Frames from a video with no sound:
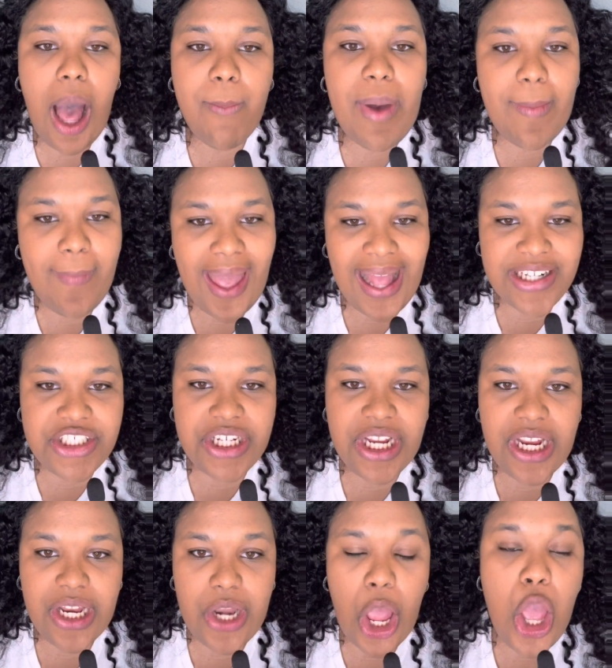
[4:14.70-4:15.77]

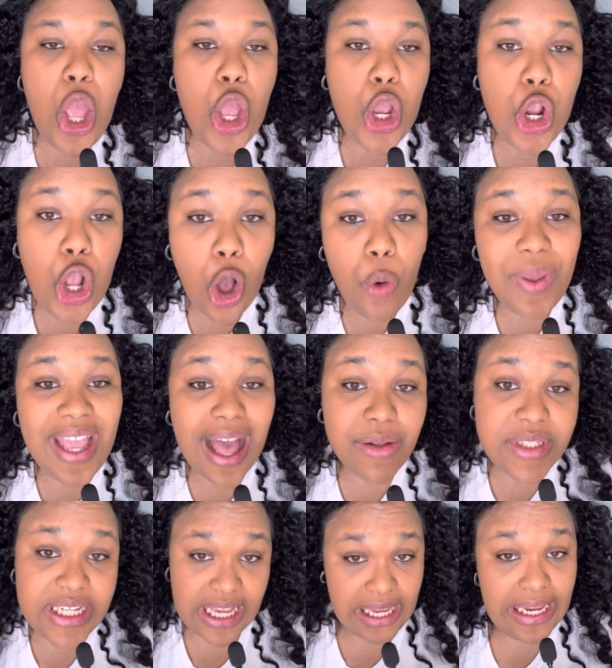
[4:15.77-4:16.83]
Imagine going
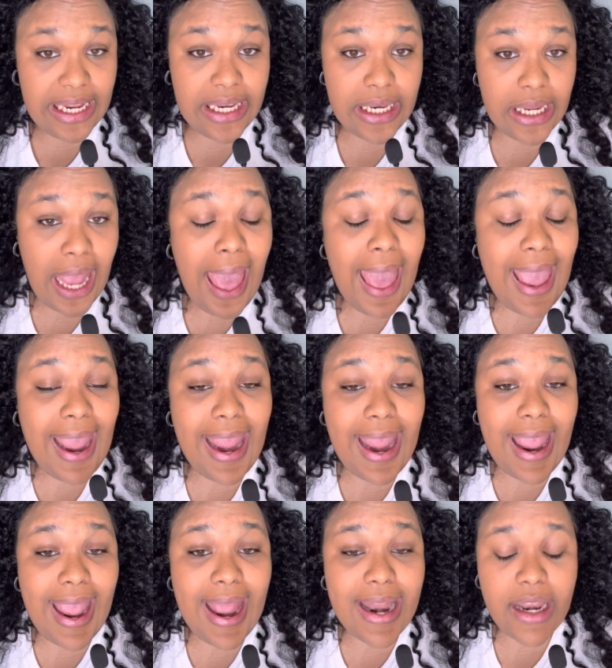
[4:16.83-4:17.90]
out to eat
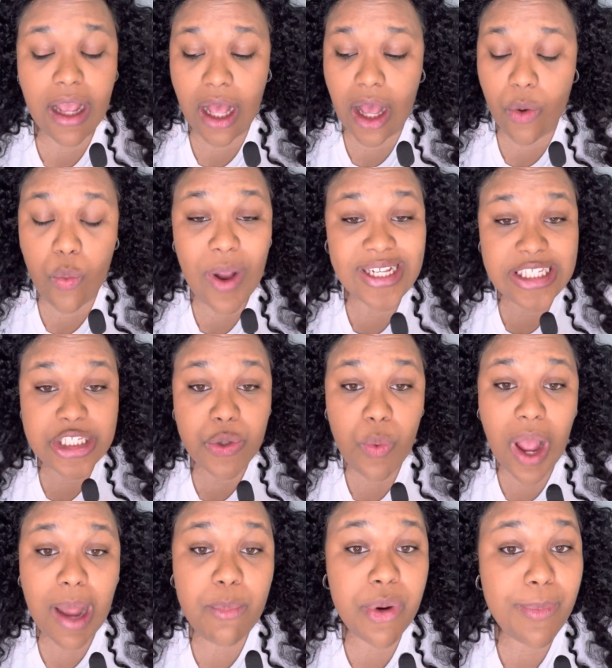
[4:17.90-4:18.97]
and a
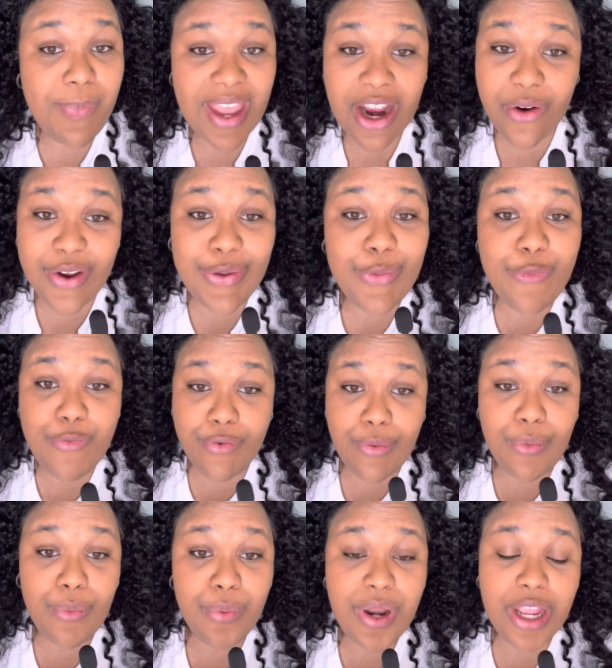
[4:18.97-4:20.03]
restaurant preparing your
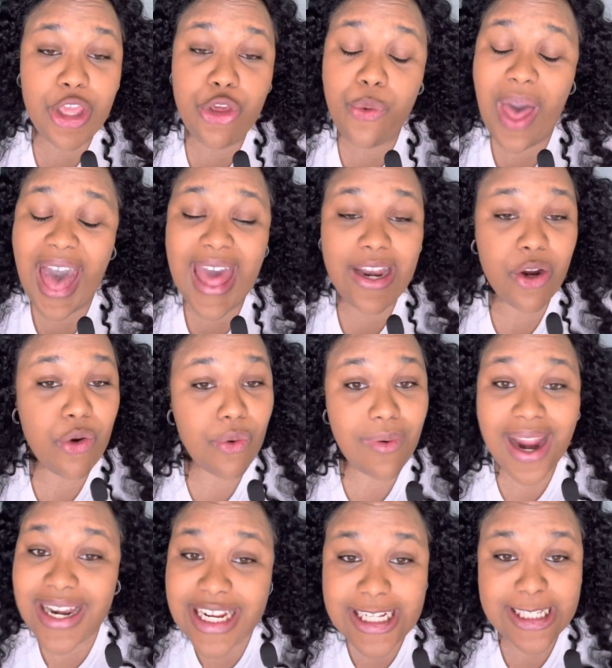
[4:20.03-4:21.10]
food. You had a
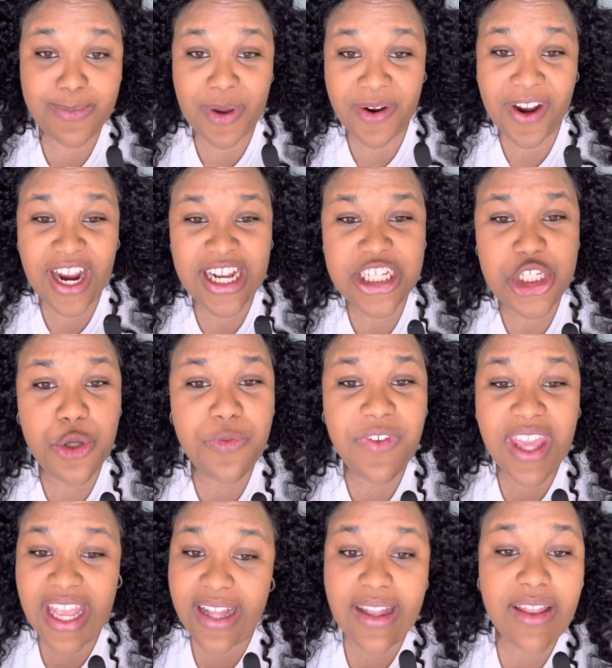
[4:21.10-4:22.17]
great experience. You've
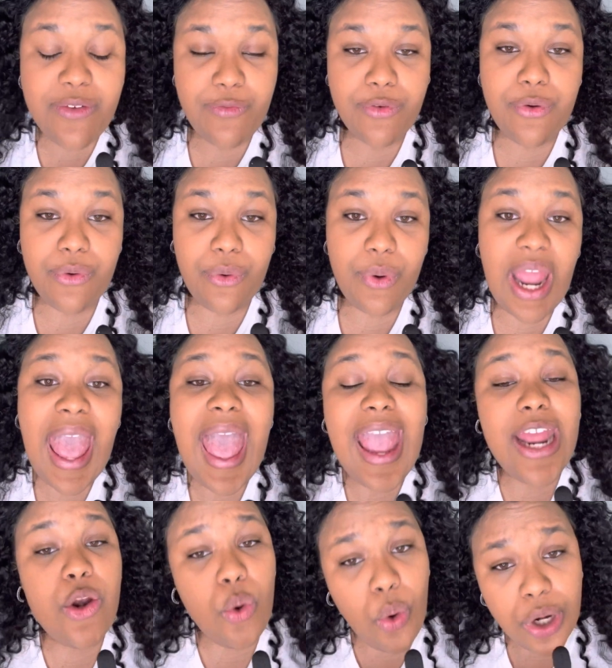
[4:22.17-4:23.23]
eaten the food,
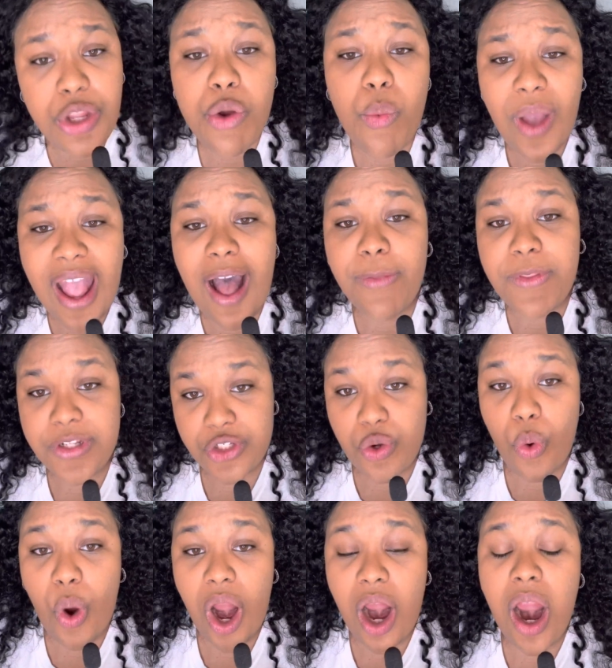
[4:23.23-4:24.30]
and on your way out the
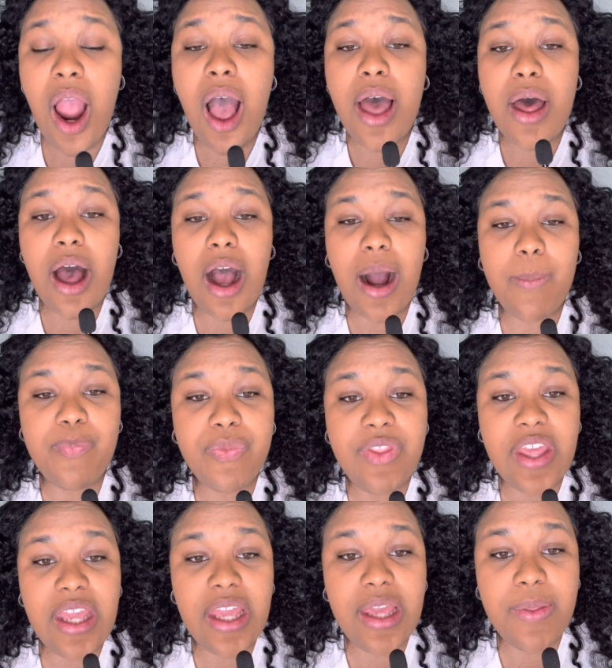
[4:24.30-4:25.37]
door,
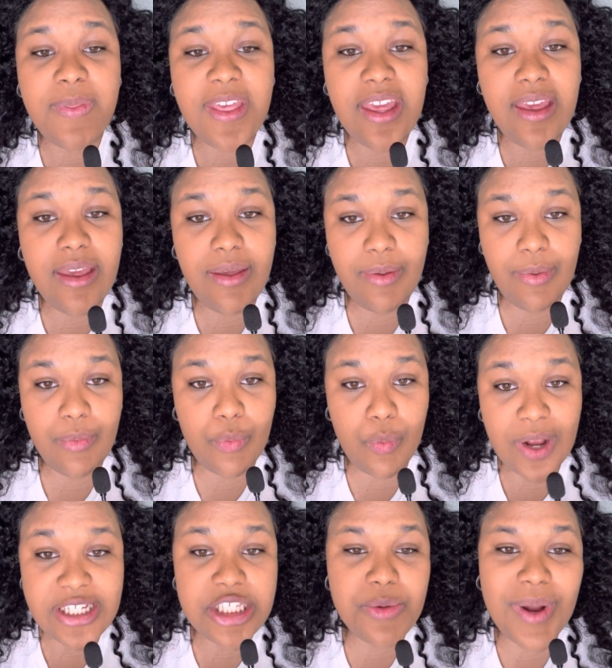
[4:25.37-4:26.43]
the
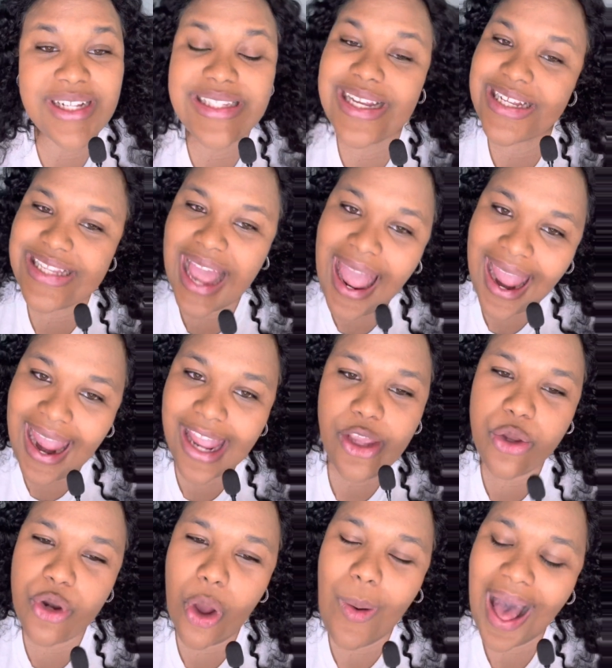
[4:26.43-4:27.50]
restaurant says, hey,
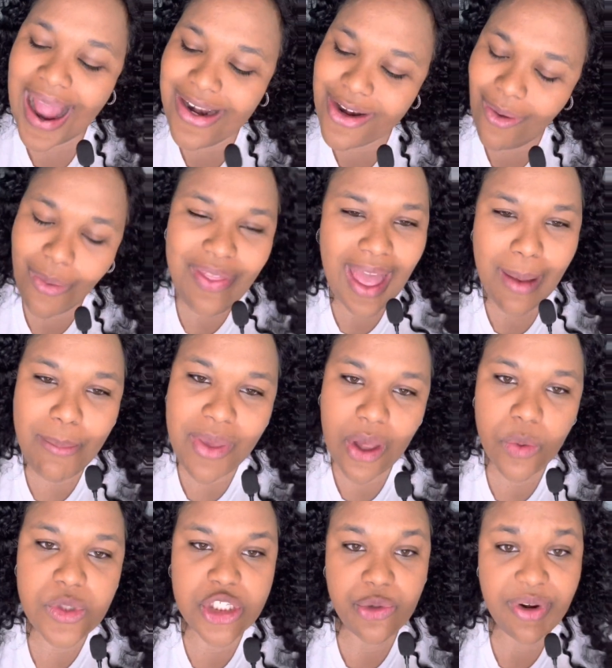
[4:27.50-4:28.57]
I know that
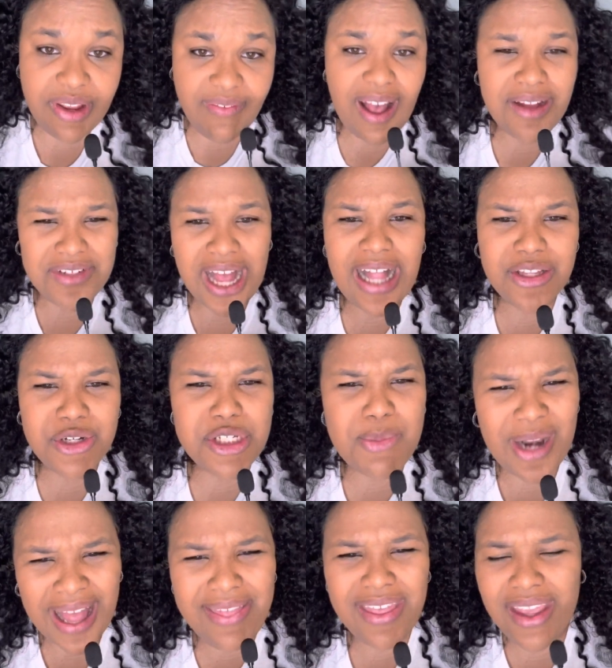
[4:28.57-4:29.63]
meal was $25,
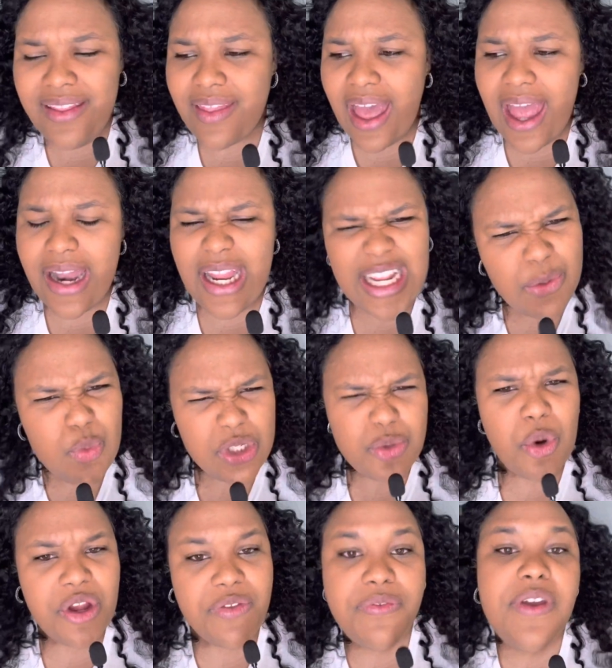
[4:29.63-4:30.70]
but I think that it was
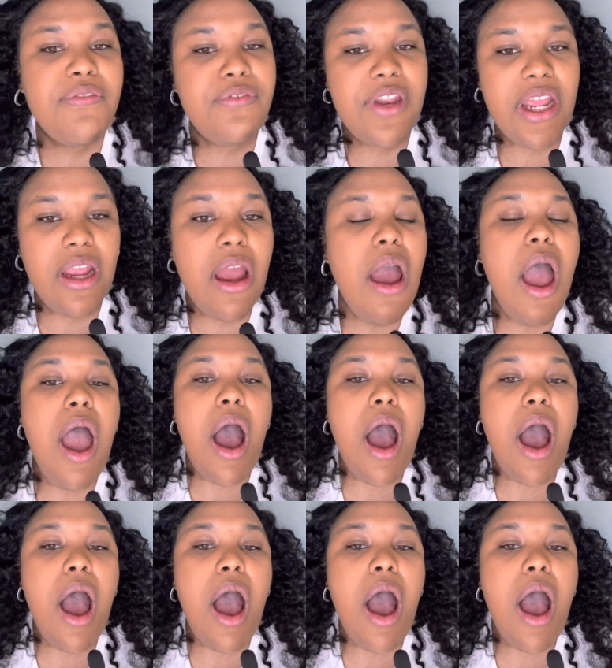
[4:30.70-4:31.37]
worth $50.